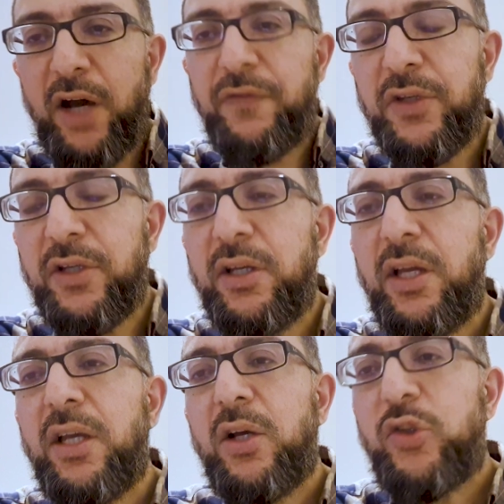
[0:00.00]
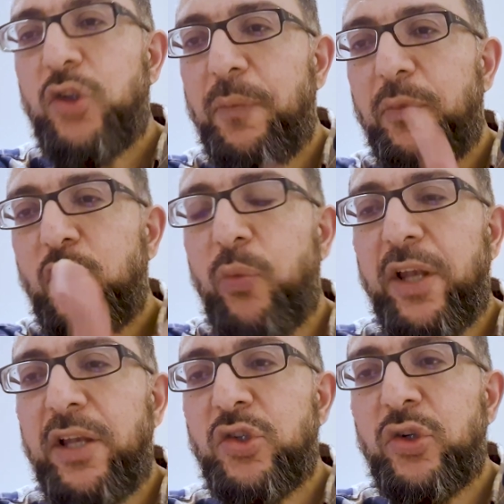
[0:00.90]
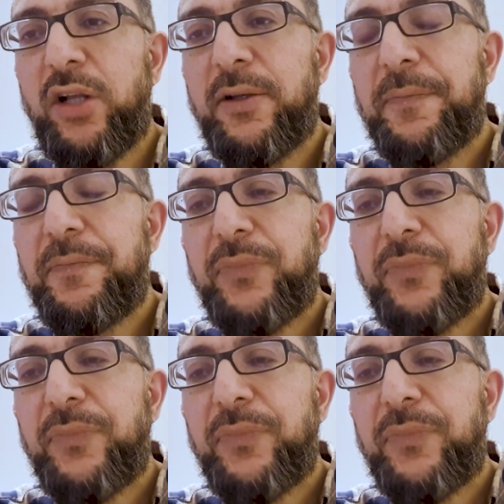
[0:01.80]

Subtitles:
after somewhere in Israel.